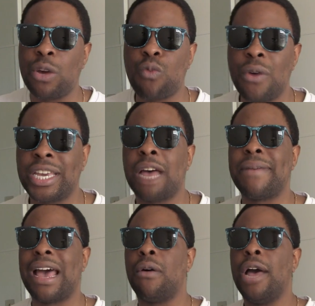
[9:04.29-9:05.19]
it won't come
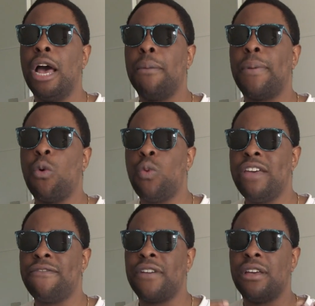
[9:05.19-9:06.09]
out. But
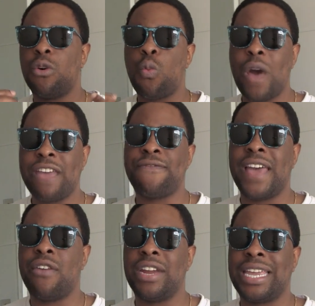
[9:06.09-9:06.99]
with
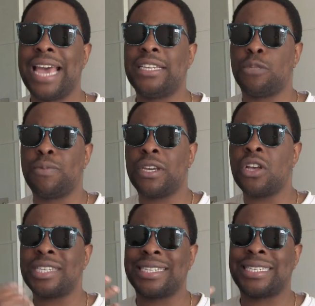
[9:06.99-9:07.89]
Wayfarer cases,
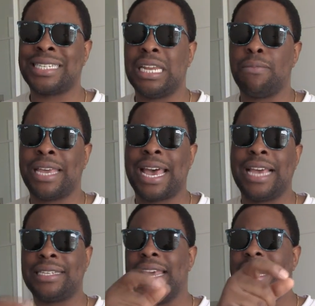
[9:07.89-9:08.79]
because it's a slip
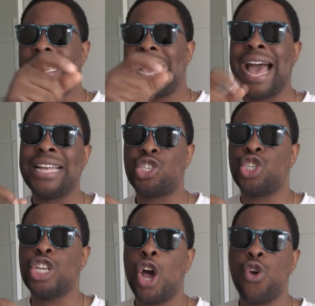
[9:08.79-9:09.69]
case, it has
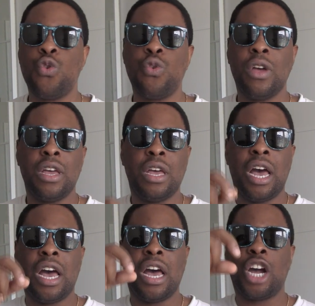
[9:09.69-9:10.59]
no
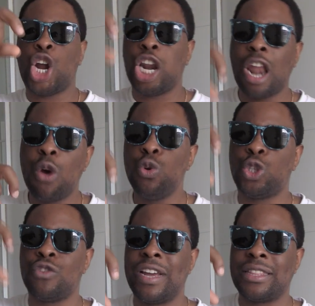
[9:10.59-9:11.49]
uh,
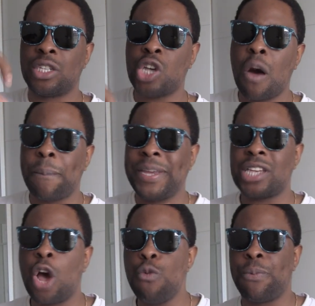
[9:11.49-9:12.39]
closure at the top,
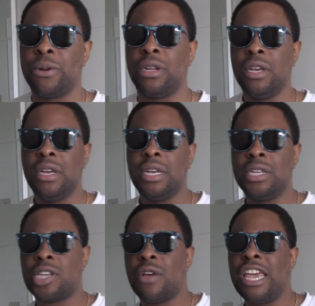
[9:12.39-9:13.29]
it's open.
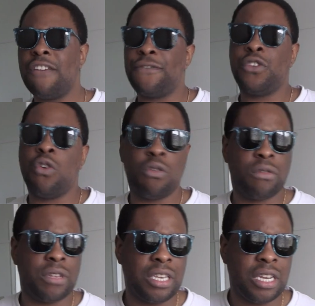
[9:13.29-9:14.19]
So if
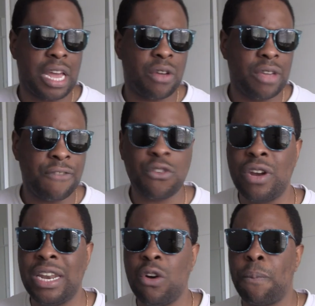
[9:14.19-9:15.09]
you're, you know, if you're
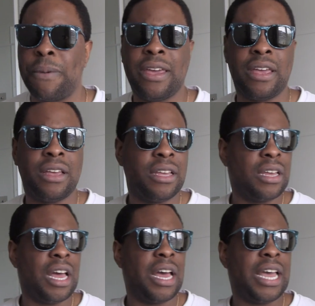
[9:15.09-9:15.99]
a little bit
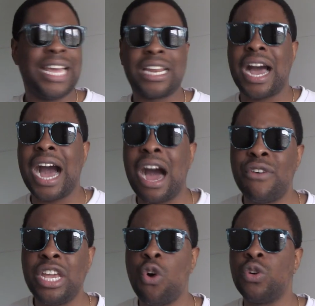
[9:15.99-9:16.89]
uh, in a
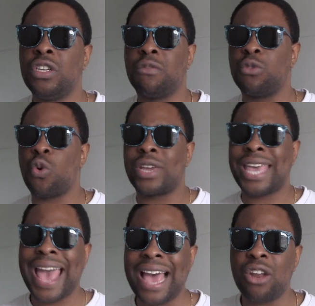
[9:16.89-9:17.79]
hurry, or you, you're
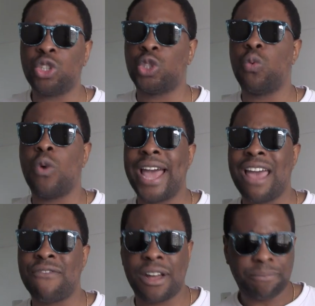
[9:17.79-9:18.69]
careless or
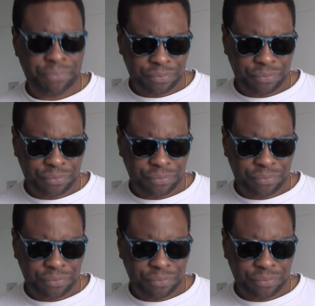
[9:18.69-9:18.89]
whatever,